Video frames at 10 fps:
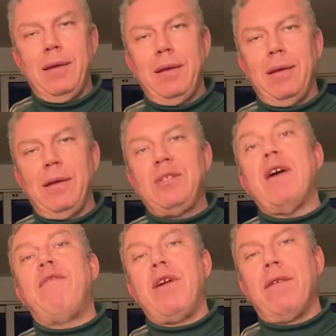
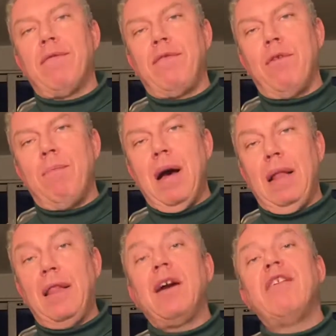suffering from
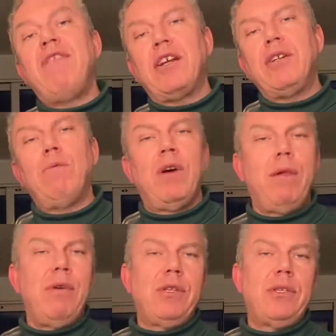lung infection,
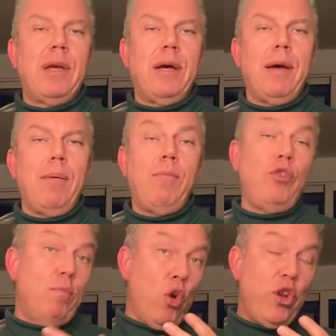whether it's
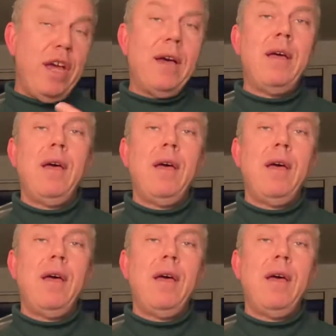pneumonia,